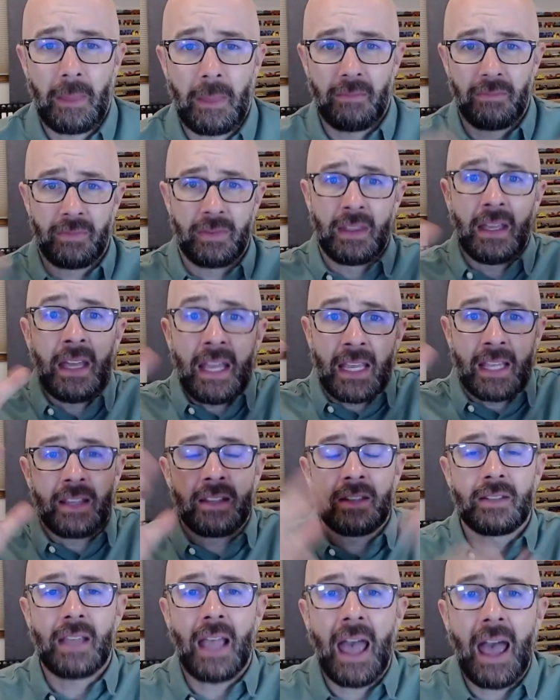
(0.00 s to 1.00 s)

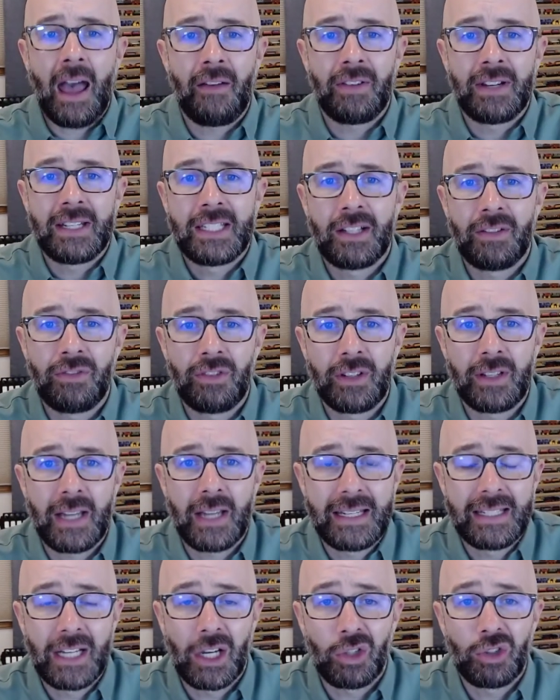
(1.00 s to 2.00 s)
things have a
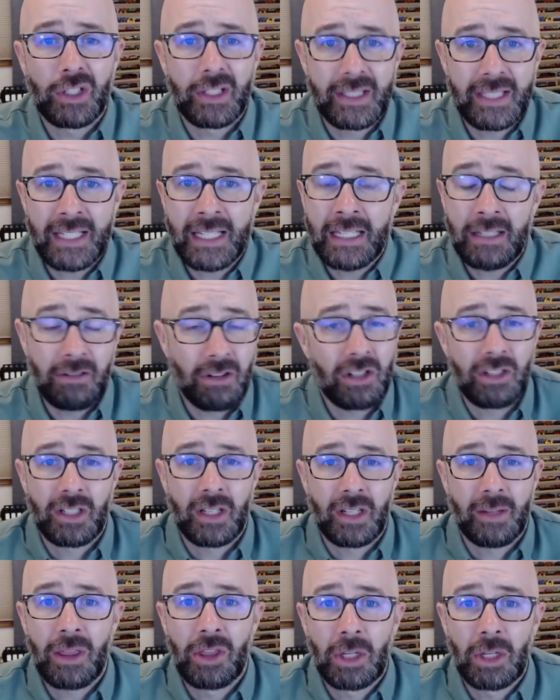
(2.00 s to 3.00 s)
delta T, there's
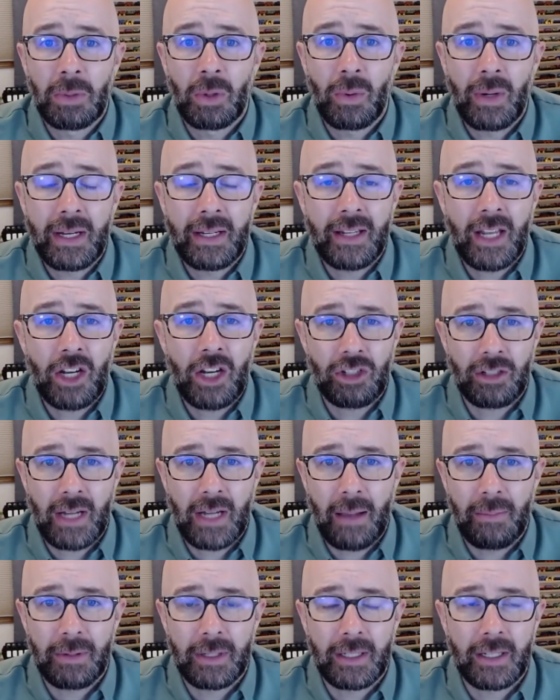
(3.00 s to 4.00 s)
going to be thermal radiation
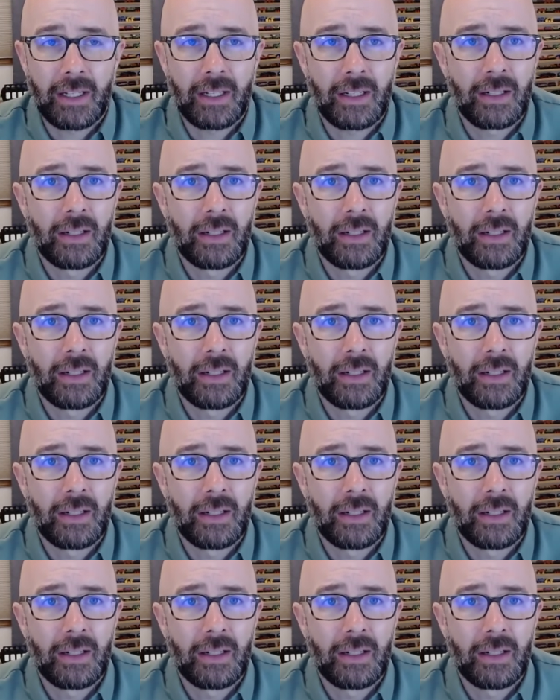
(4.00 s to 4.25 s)
happening here.